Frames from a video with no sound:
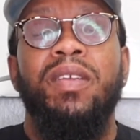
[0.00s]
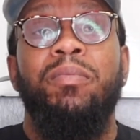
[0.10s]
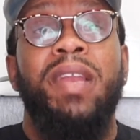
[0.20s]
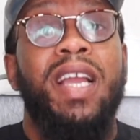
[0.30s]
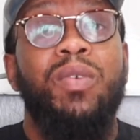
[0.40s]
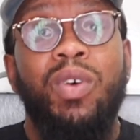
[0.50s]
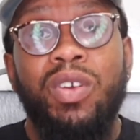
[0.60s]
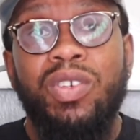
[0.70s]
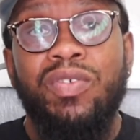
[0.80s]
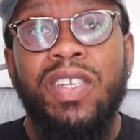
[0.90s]
Black
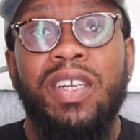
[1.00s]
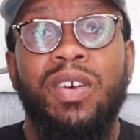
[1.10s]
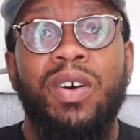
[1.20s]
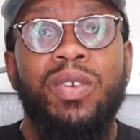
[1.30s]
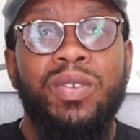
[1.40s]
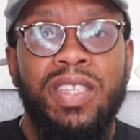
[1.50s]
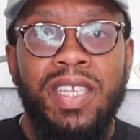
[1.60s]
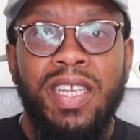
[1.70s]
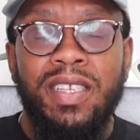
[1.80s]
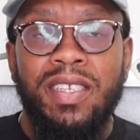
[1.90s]
Wall Street and all those
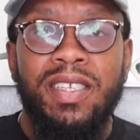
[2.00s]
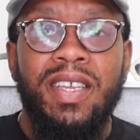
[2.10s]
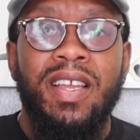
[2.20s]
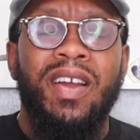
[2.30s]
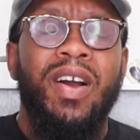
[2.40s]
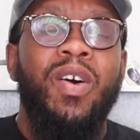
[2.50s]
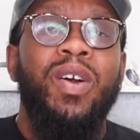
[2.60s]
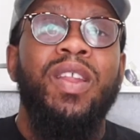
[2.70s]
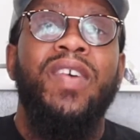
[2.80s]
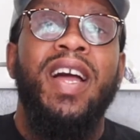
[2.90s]
things
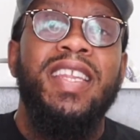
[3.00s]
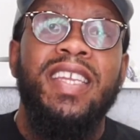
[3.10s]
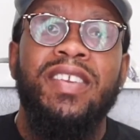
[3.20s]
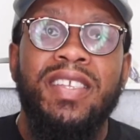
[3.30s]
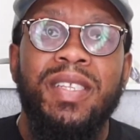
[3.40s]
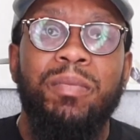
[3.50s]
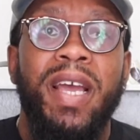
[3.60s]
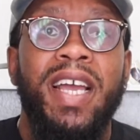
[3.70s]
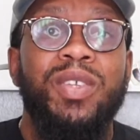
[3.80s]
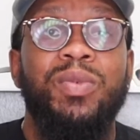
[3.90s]
all of our leaders in the
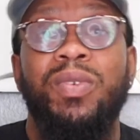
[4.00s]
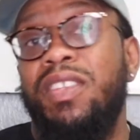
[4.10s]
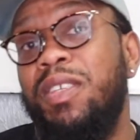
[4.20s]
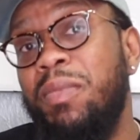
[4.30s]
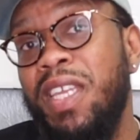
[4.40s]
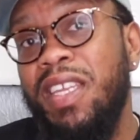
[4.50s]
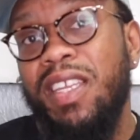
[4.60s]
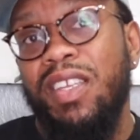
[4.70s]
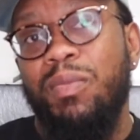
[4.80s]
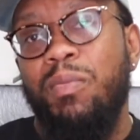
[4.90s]
past who were, to me,
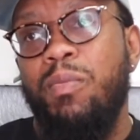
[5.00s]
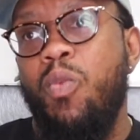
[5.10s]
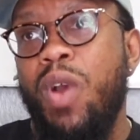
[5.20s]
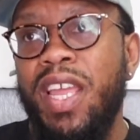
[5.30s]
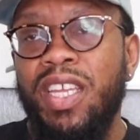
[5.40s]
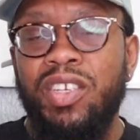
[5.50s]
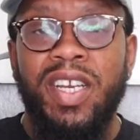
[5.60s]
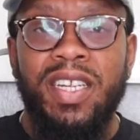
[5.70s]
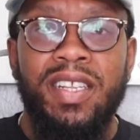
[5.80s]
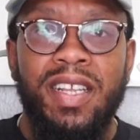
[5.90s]
way
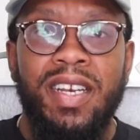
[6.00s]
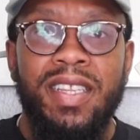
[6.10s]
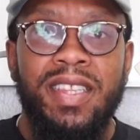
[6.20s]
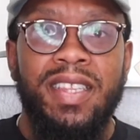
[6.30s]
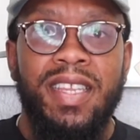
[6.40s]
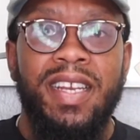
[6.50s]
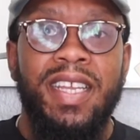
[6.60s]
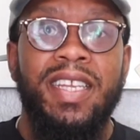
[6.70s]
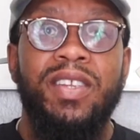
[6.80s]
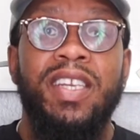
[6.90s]
greater than
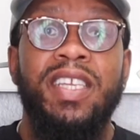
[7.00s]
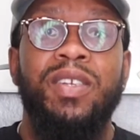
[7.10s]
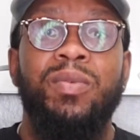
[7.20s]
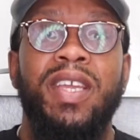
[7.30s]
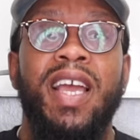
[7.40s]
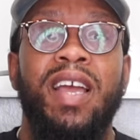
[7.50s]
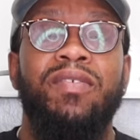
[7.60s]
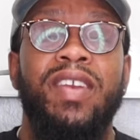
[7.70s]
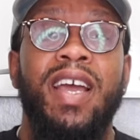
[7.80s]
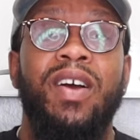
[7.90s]
leaders we
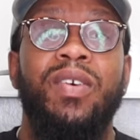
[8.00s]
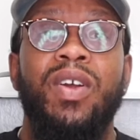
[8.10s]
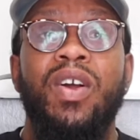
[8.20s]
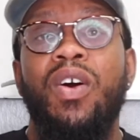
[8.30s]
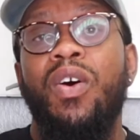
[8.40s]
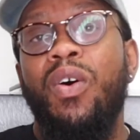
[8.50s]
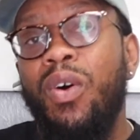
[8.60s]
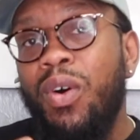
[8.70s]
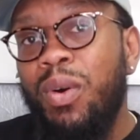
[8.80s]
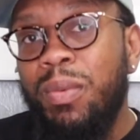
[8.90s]
have now,
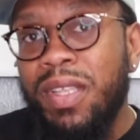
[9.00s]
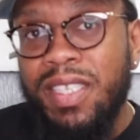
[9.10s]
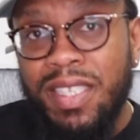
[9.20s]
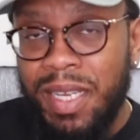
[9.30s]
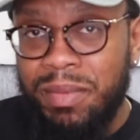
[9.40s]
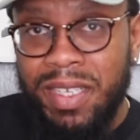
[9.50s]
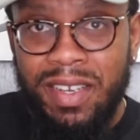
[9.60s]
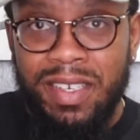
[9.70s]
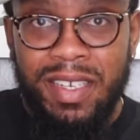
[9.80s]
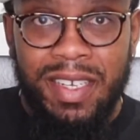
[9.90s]
all been sniped
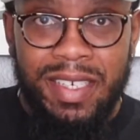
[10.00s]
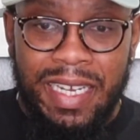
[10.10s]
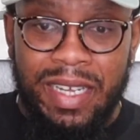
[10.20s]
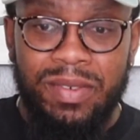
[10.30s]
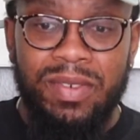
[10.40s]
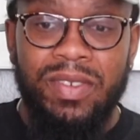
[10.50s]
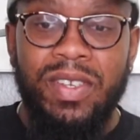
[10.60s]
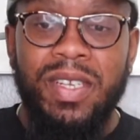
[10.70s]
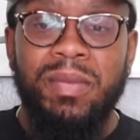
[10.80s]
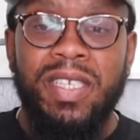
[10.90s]
down and cut down.
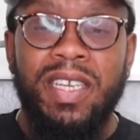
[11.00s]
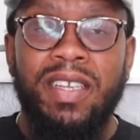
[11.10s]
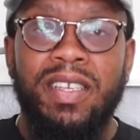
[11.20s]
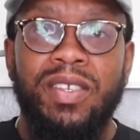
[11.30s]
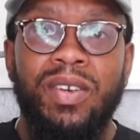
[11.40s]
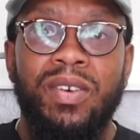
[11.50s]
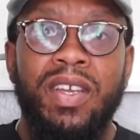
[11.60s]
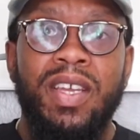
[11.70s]
You know what I'm saying? So